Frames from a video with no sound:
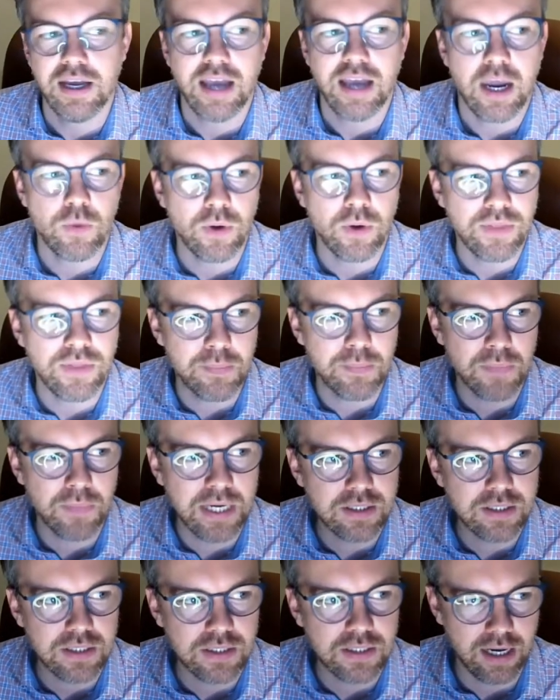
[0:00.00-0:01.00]
And what that
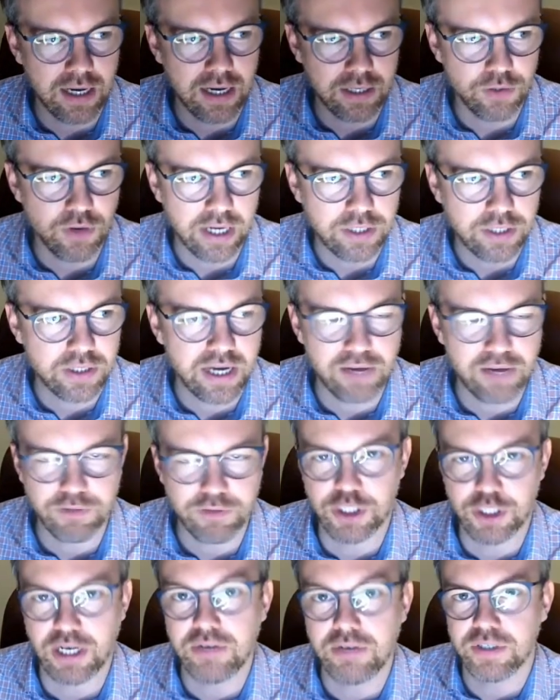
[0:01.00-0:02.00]
means is that you actually have a
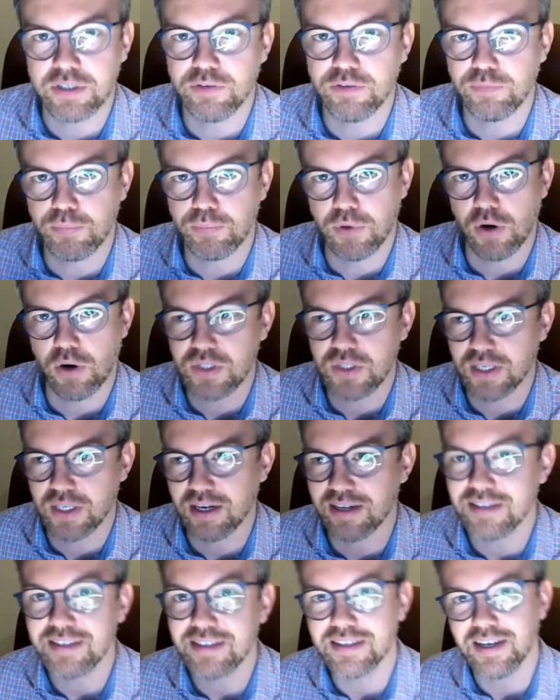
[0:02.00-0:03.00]
generative
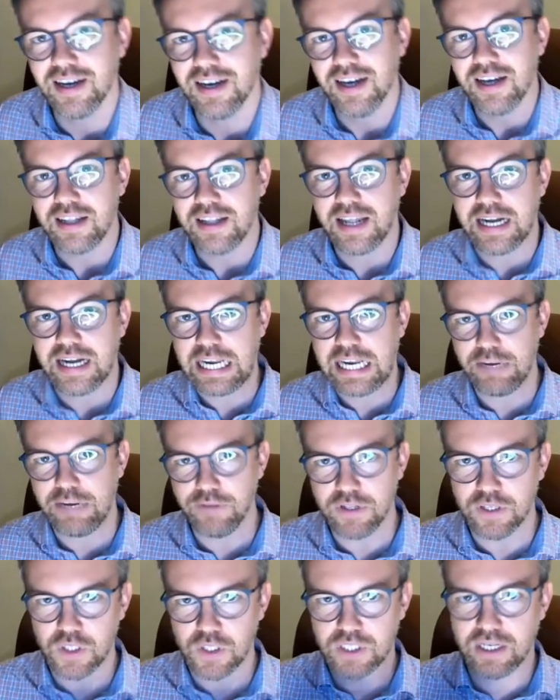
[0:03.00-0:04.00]
process that, given
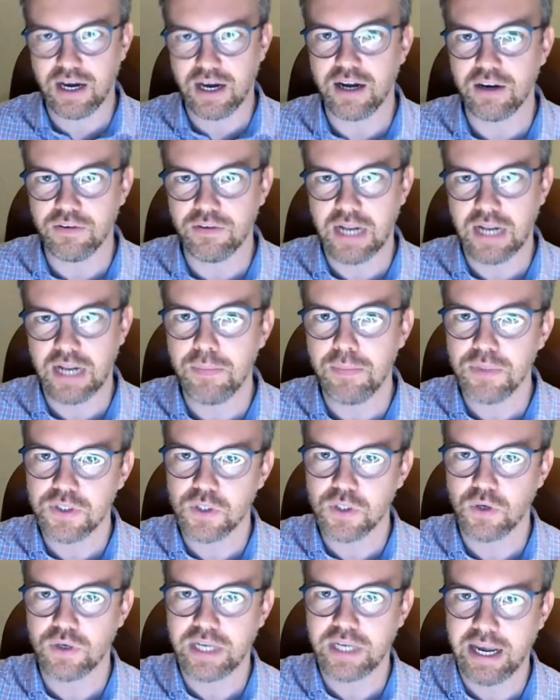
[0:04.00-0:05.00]
the start of an
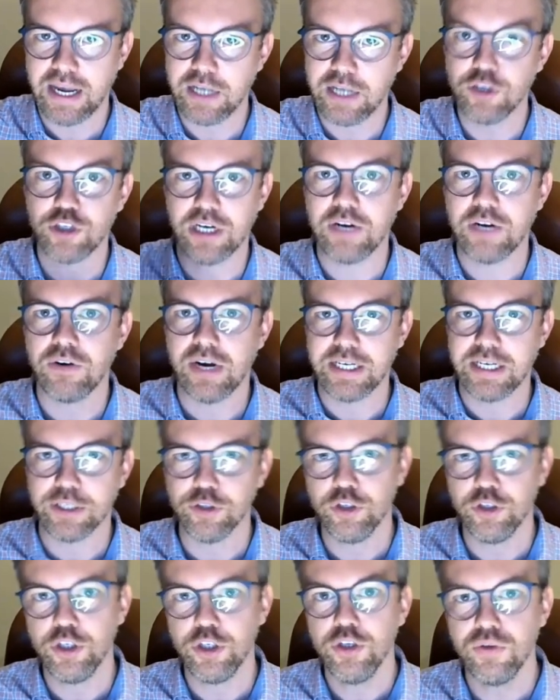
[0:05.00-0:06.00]
episode, can generate a
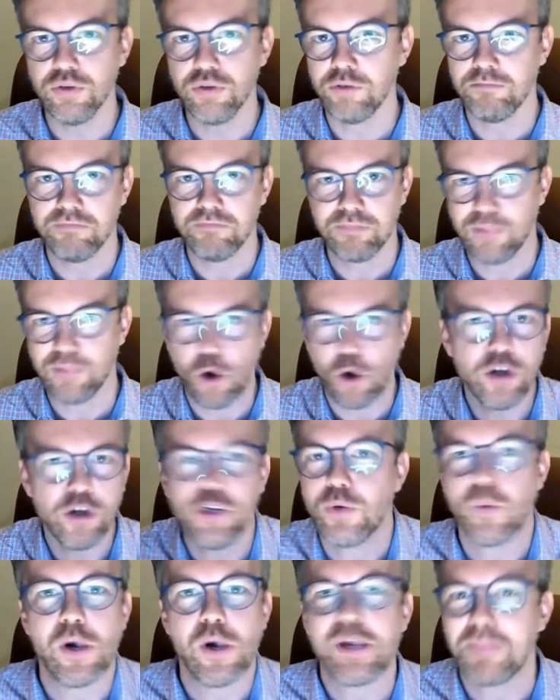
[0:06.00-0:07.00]
new, whole new
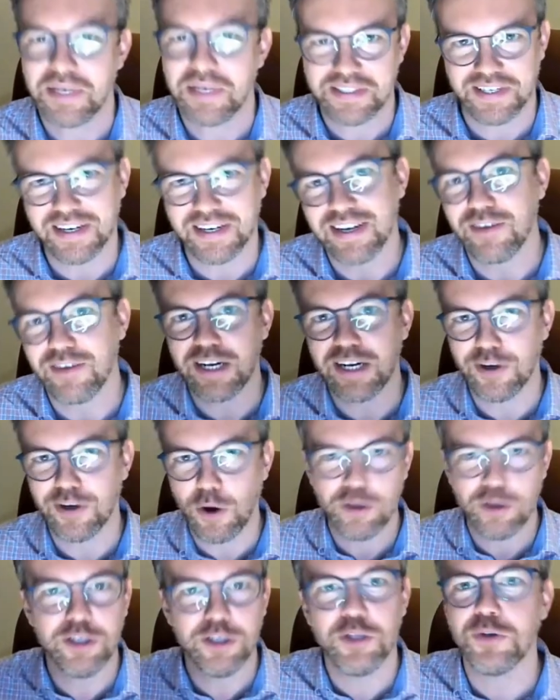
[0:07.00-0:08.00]
world, basically, right? A
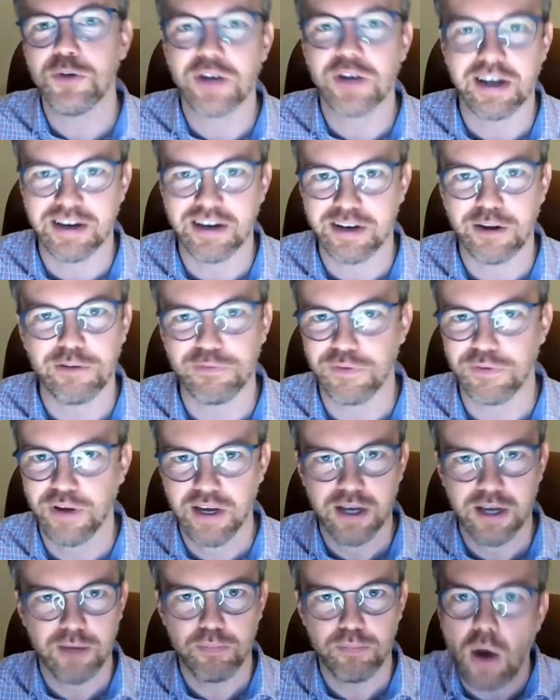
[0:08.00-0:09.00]
whole new kind of
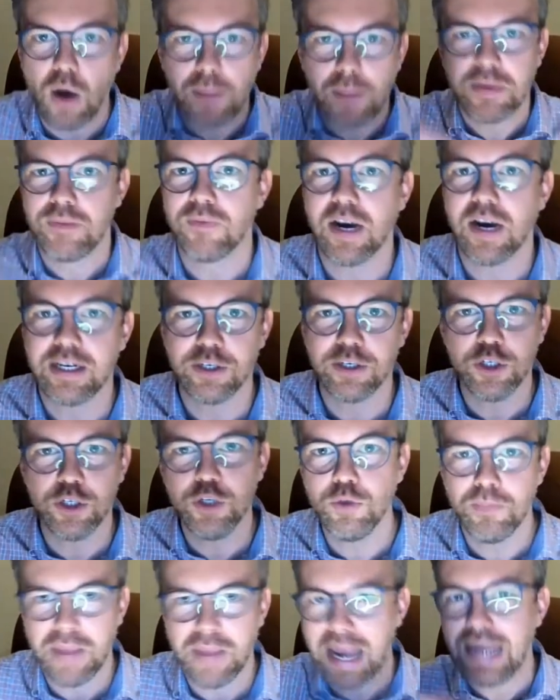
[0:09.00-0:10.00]
problem, right? A
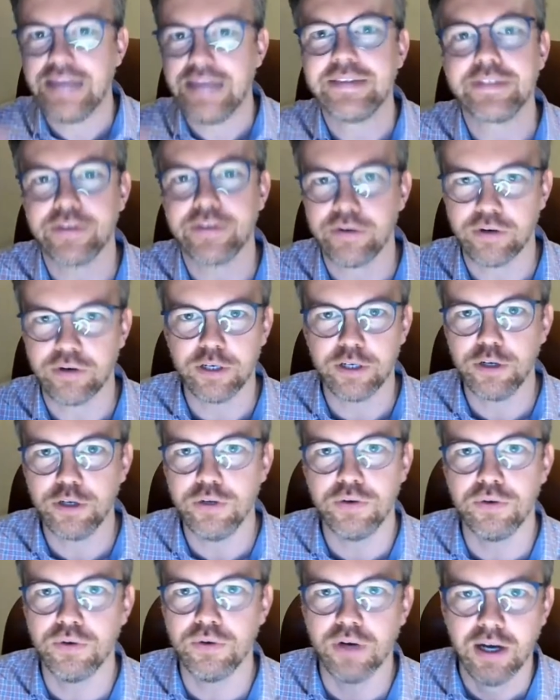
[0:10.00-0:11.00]
new maze or a
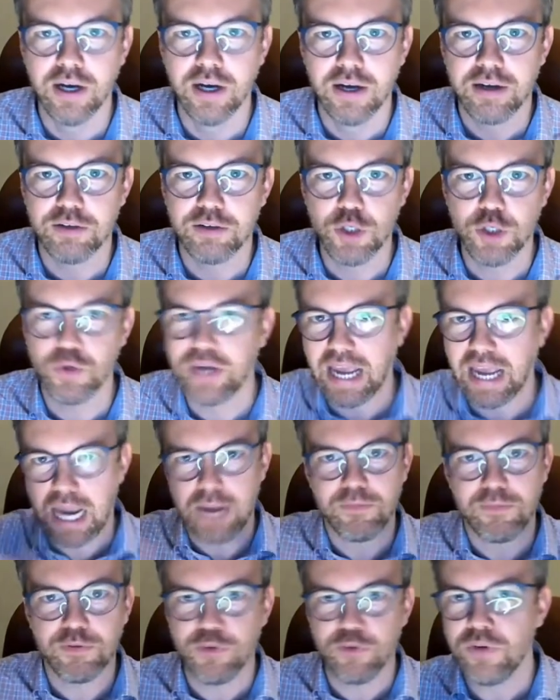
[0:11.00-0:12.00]
new new
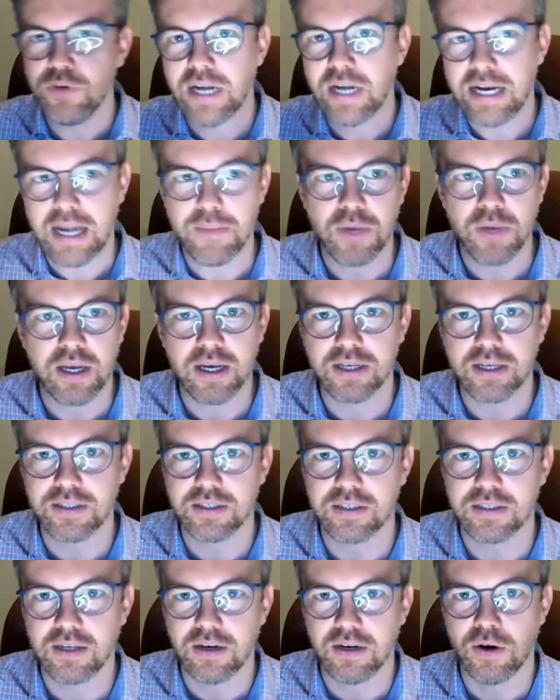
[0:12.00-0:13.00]
game with new
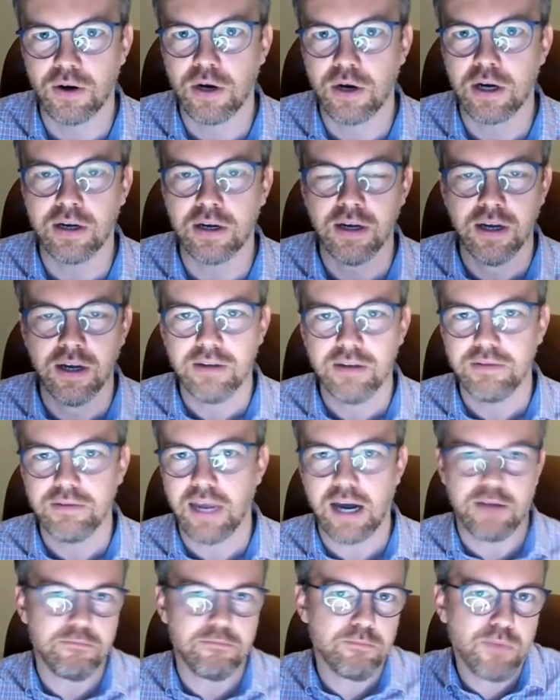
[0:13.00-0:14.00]
dynamics or
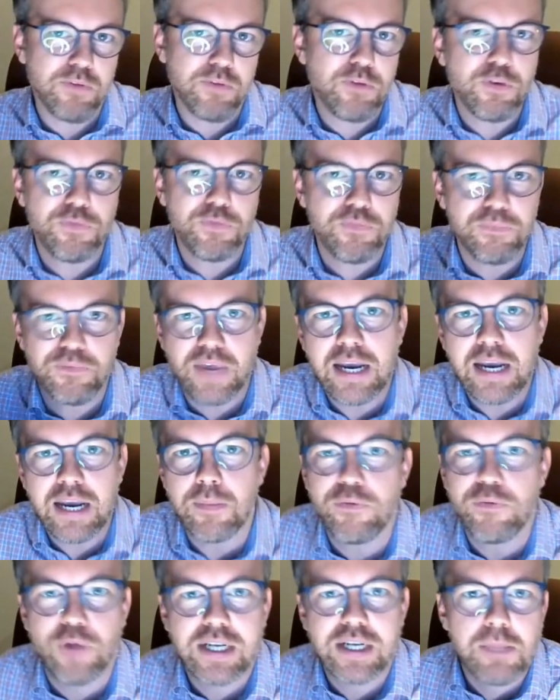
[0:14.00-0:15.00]
yeah, if you think
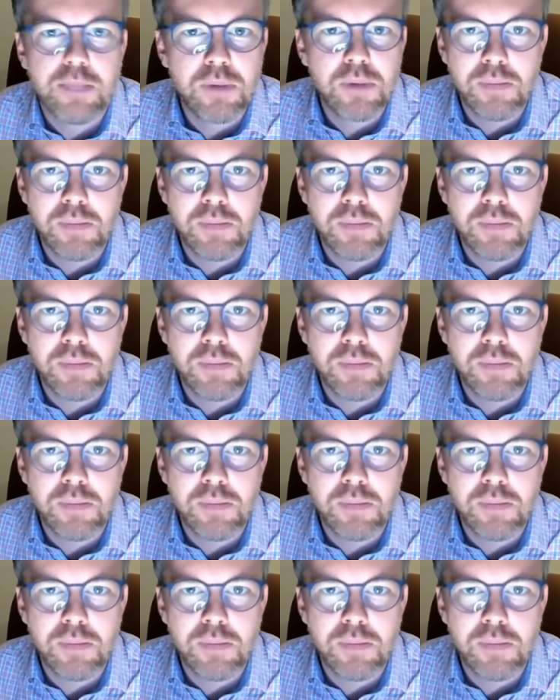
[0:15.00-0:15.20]
about, for example,